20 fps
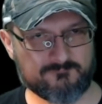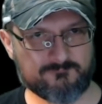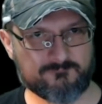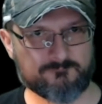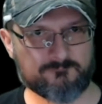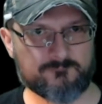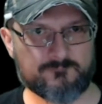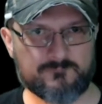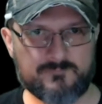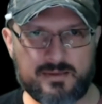
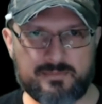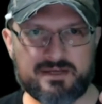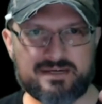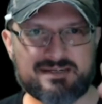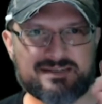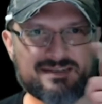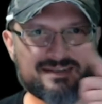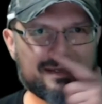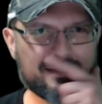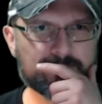Maybe I didn't
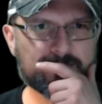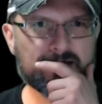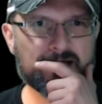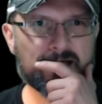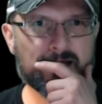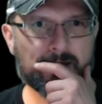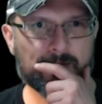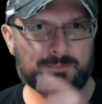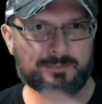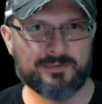type
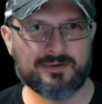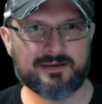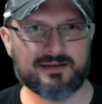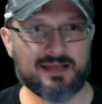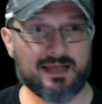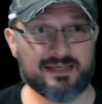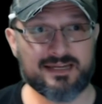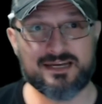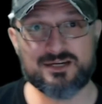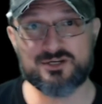no. I
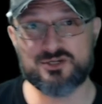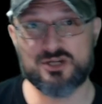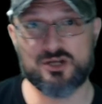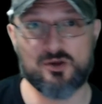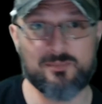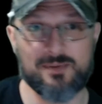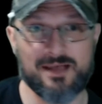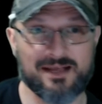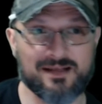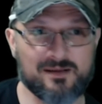can actually go
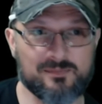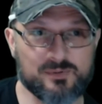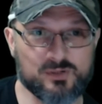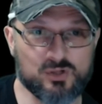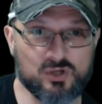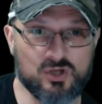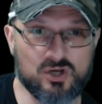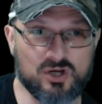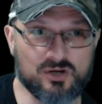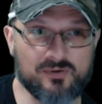back up and
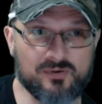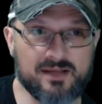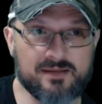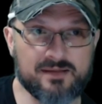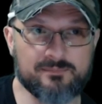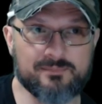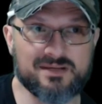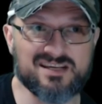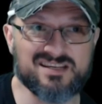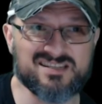look, right?
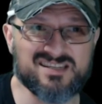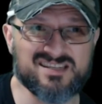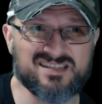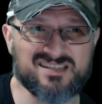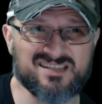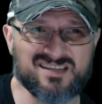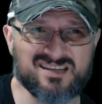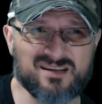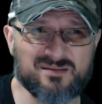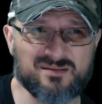Because this is a
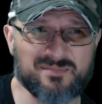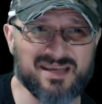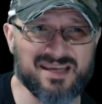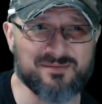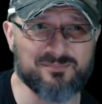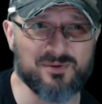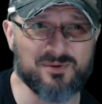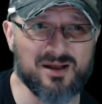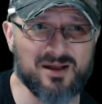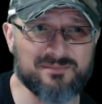command
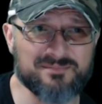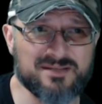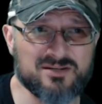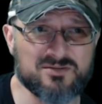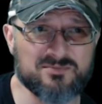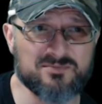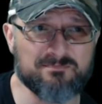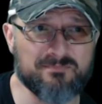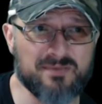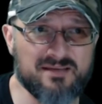prompt. There's
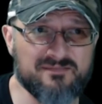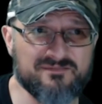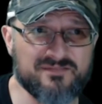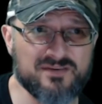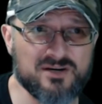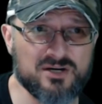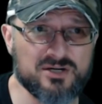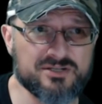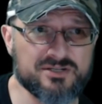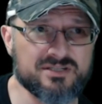
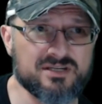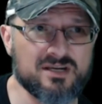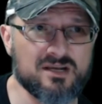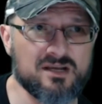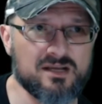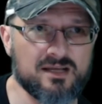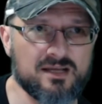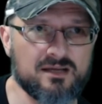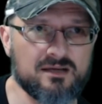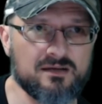buffers.
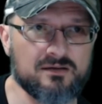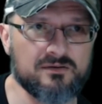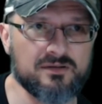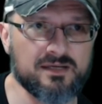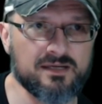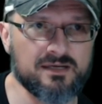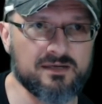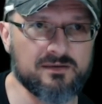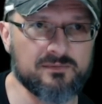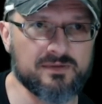Oh,
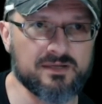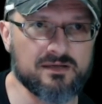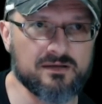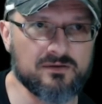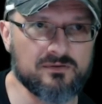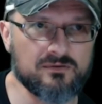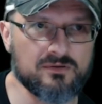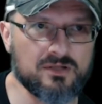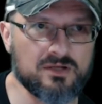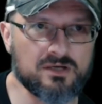yeah, we can go
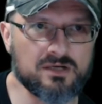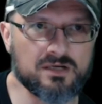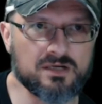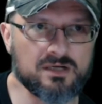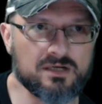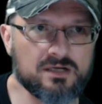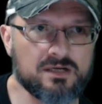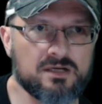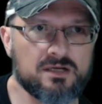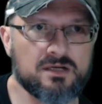look.
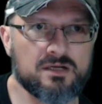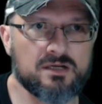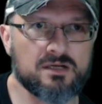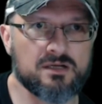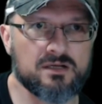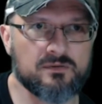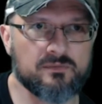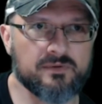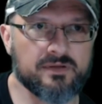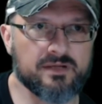
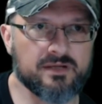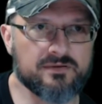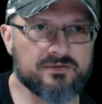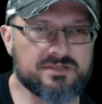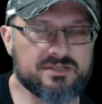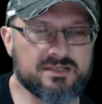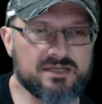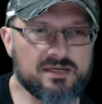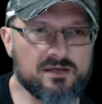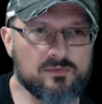We can go
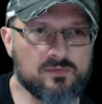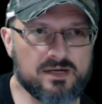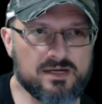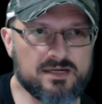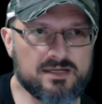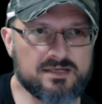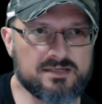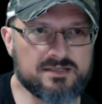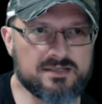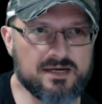see what it
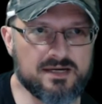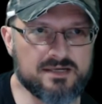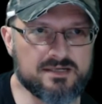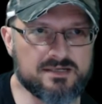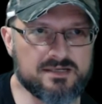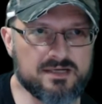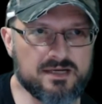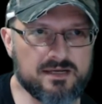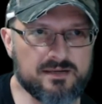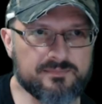is that I
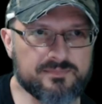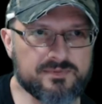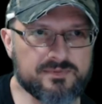typed.